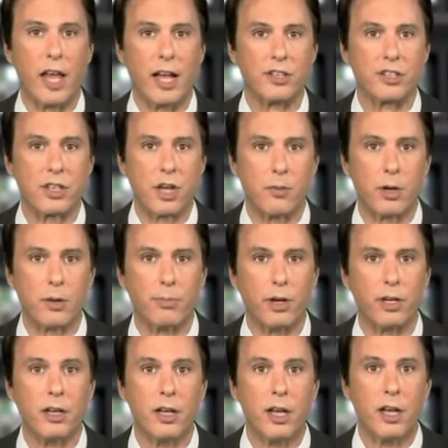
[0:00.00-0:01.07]
Here in
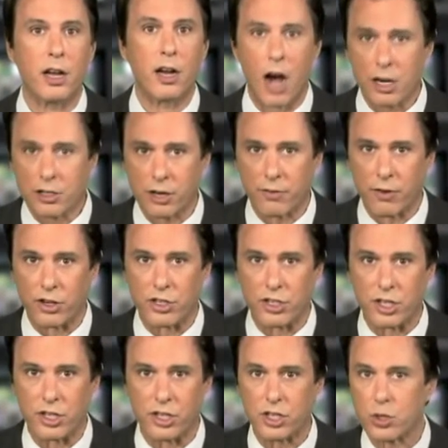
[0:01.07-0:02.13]
the Fulcrum ebook
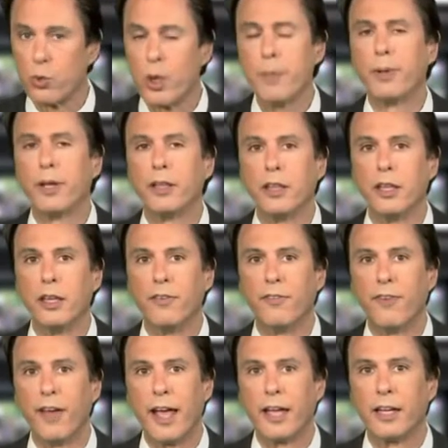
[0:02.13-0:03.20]
reader, we
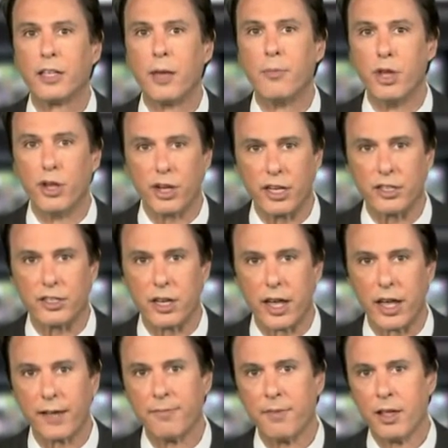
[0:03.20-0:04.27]
stream the video through
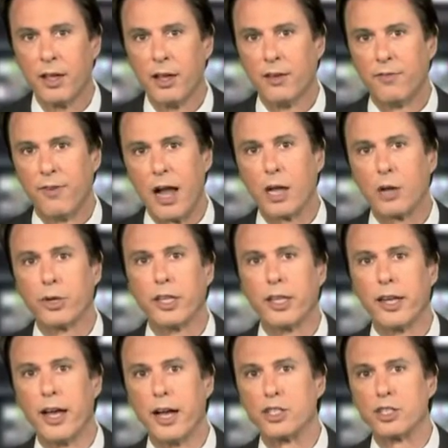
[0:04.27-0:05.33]
Able Player,
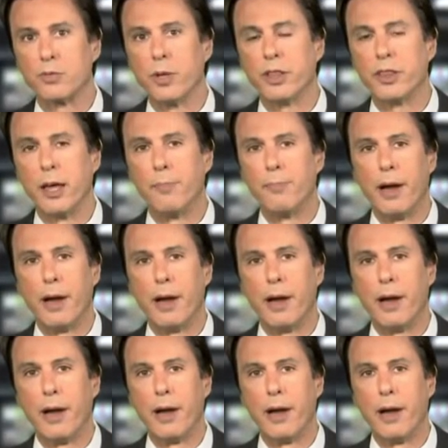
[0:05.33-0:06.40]
rich with
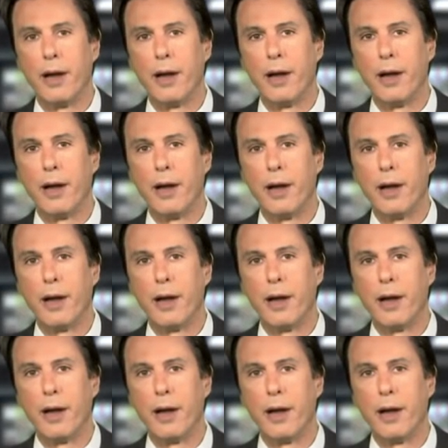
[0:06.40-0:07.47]
accessibility features,
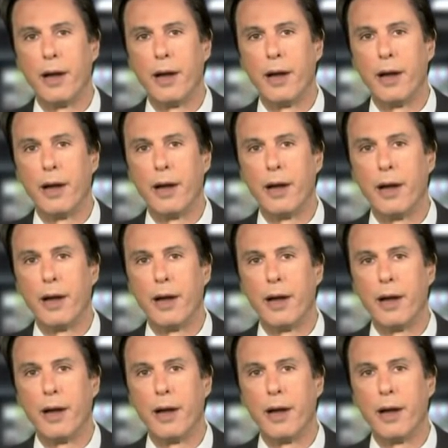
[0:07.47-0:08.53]
including keyboard
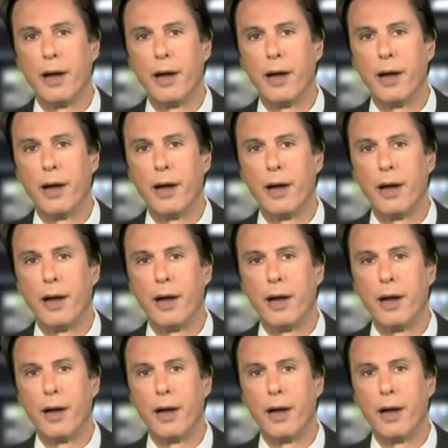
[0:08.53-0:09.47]
controls and customized